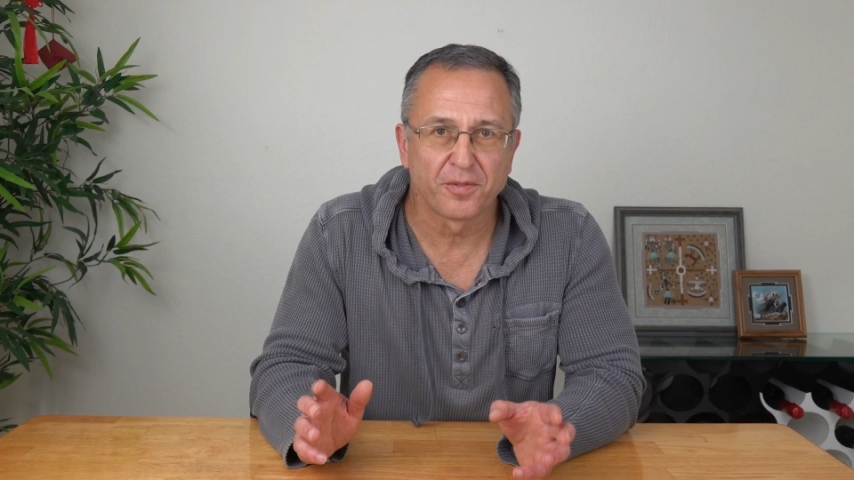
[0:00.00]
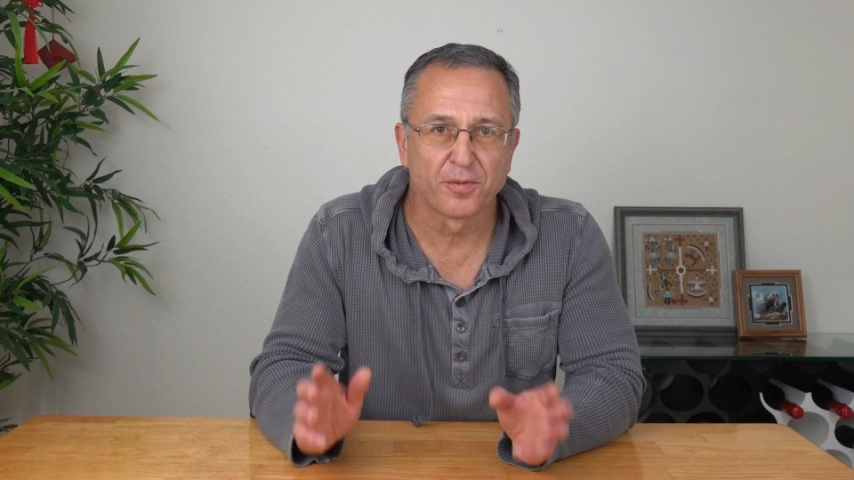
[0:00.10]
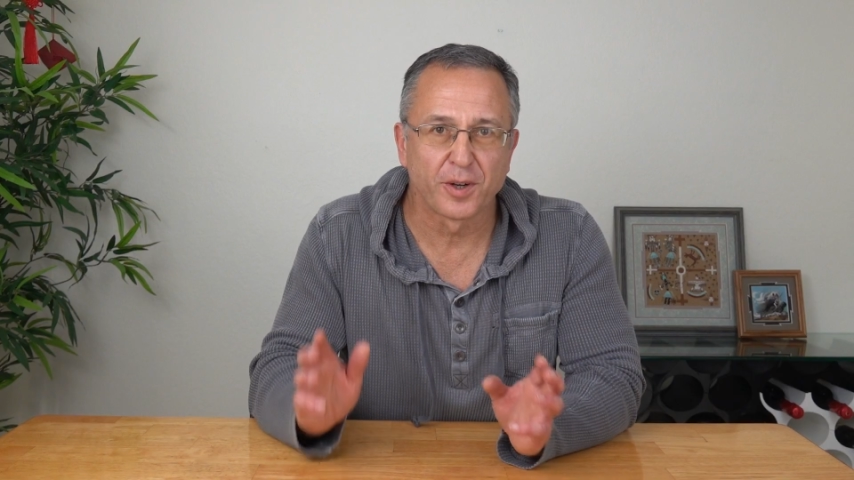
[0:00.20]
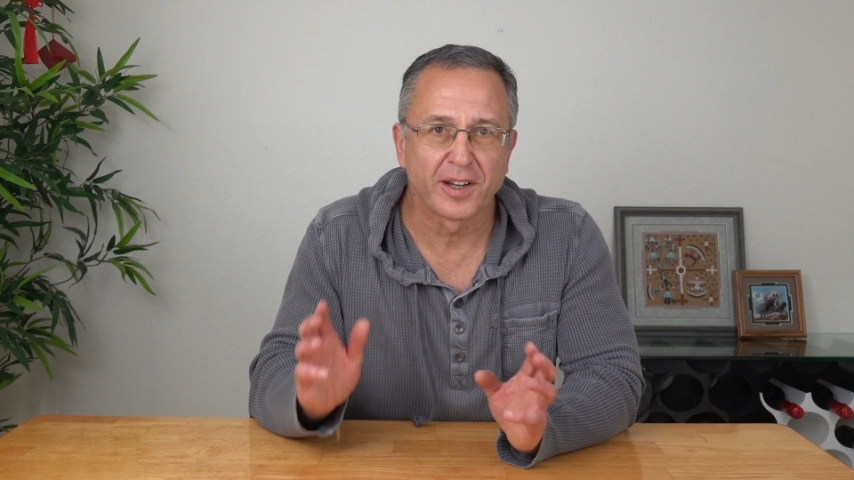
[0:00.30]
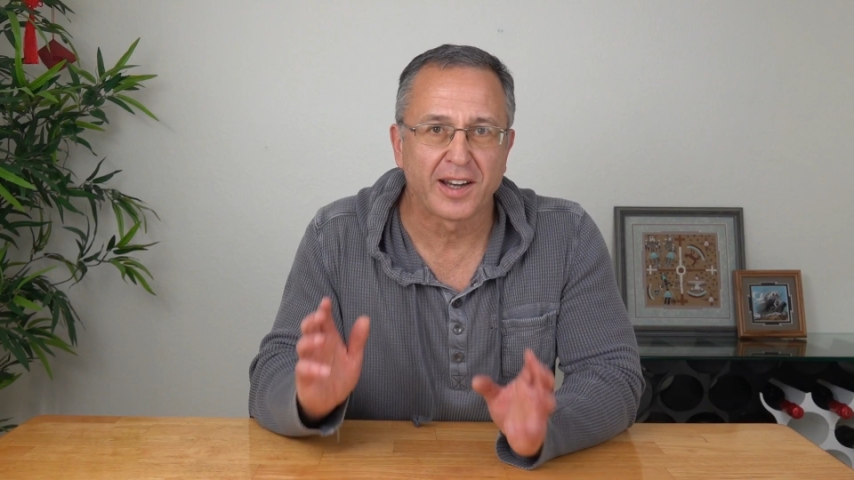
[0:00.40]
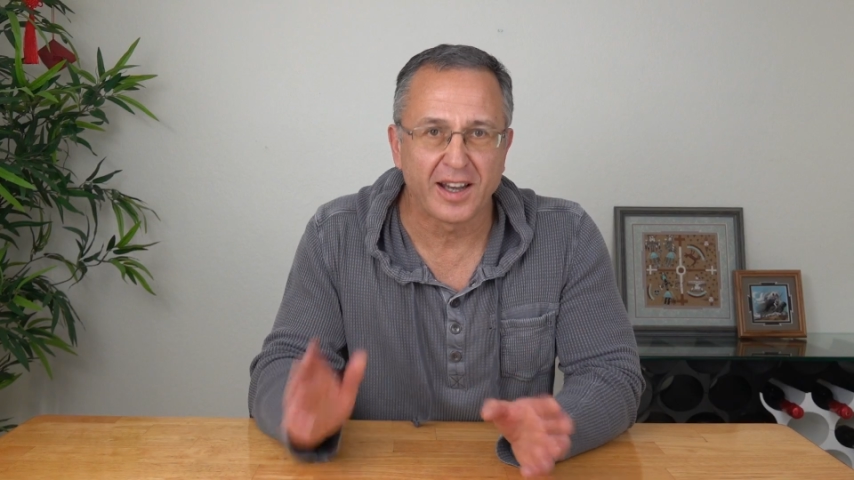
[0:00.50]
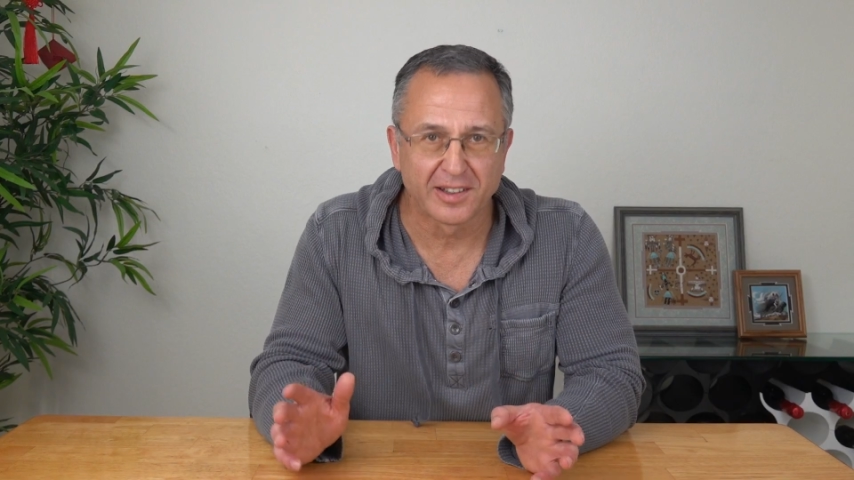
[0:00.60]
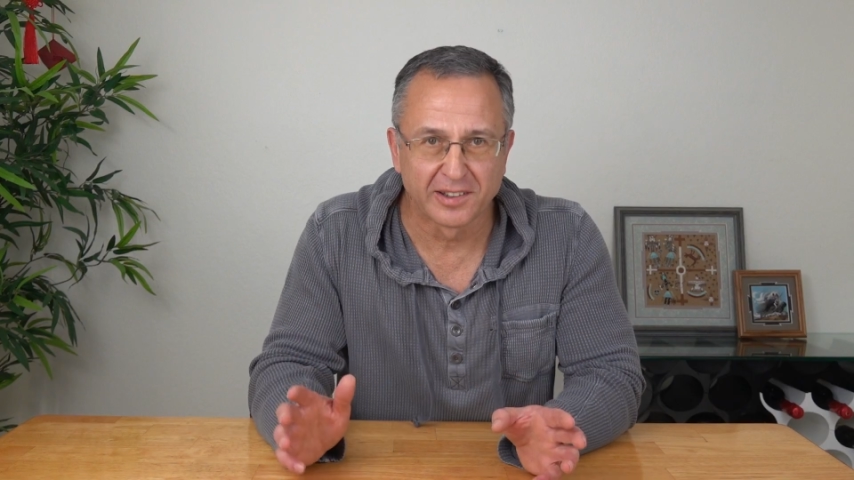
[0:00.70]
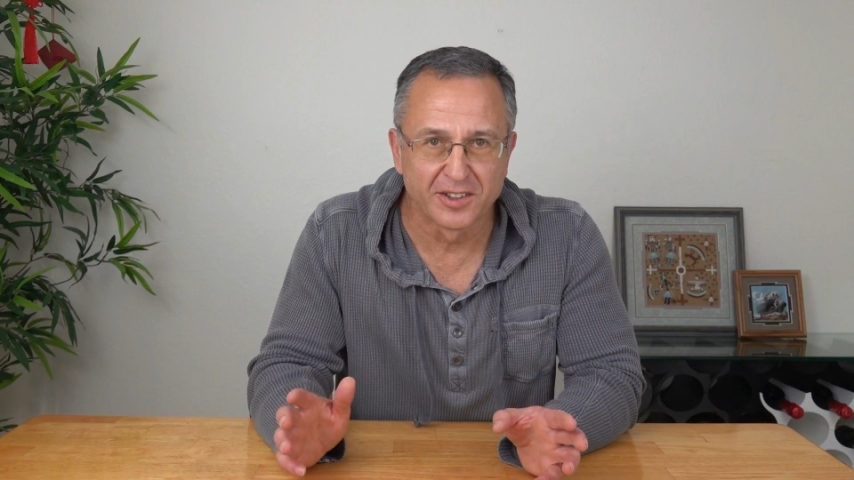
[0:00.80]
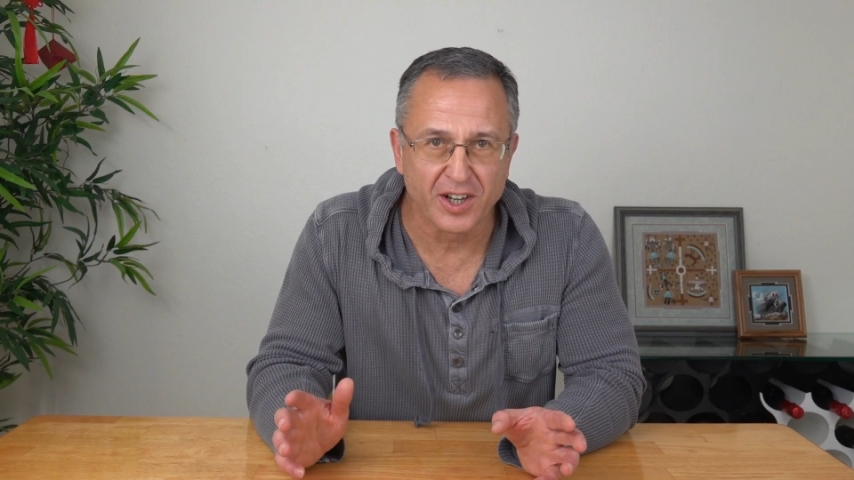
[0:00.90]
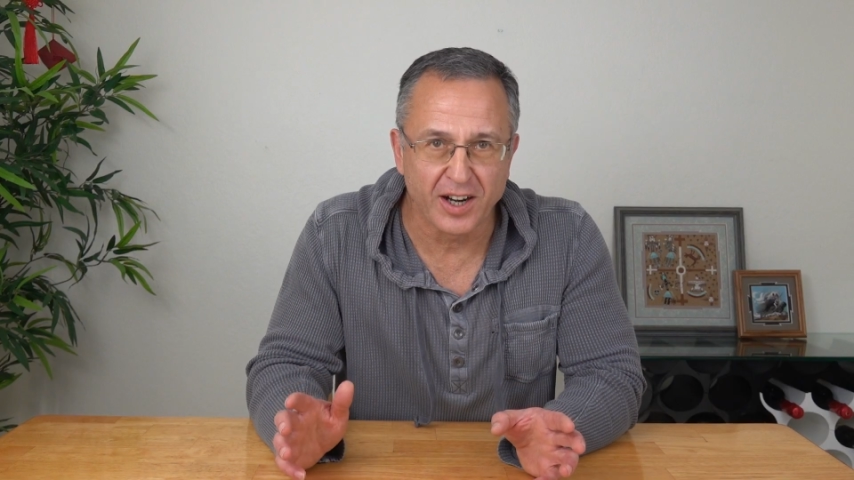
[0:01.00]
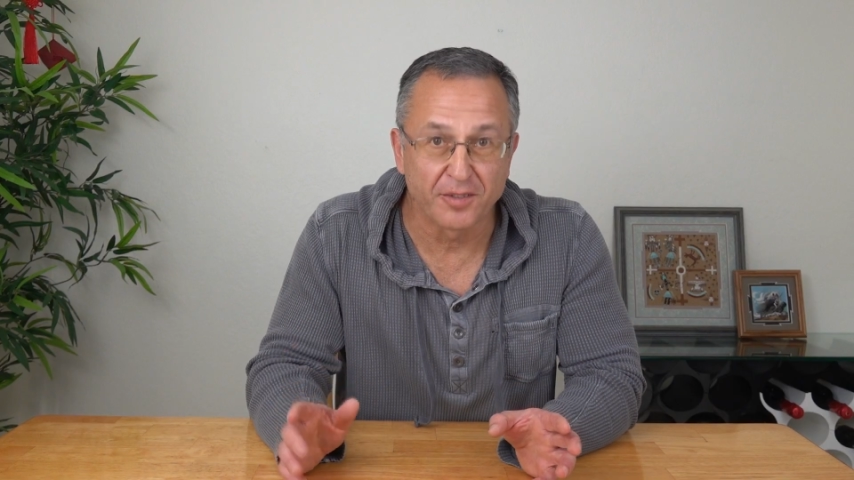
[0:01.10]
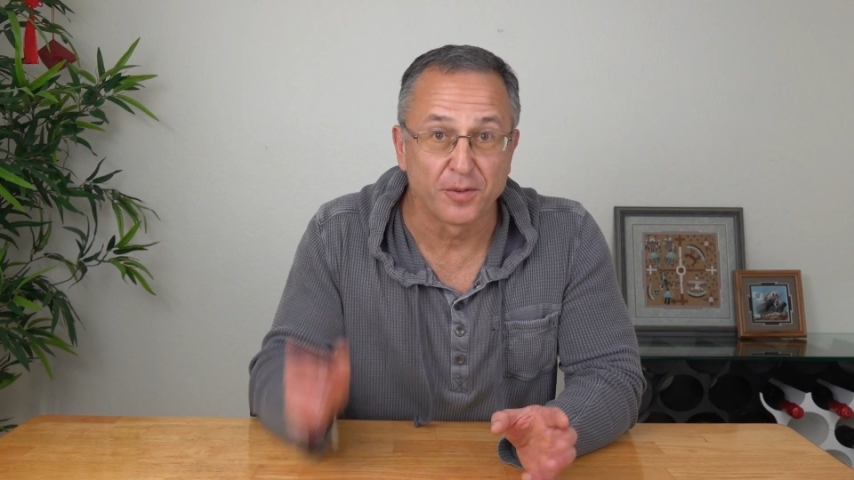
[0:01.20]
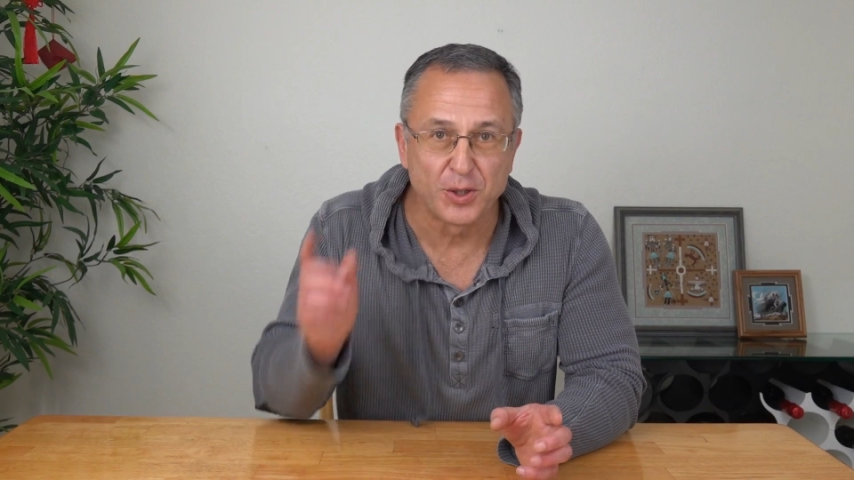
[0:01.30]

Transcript: for a cattle drive,